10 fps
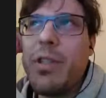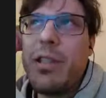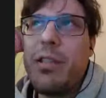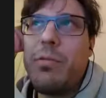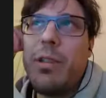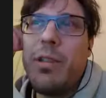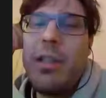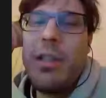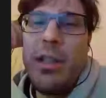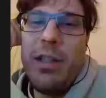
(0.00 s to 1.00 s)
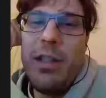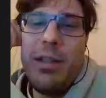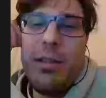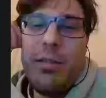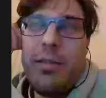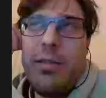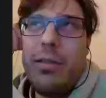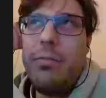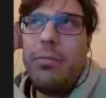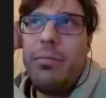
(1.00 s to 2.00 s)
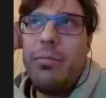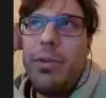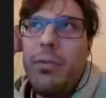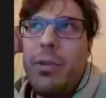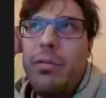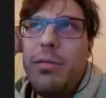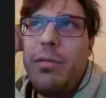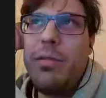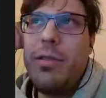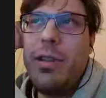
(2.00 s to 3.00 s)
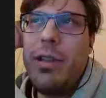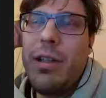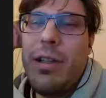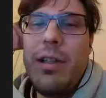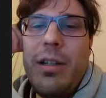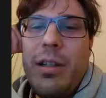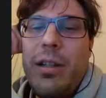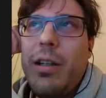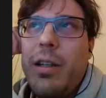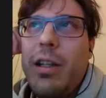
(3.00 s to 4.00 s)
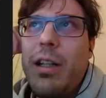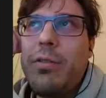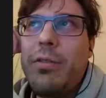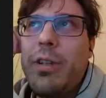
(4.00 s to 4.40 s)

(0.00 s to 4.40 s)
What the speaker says: one, and well, I'll have to try.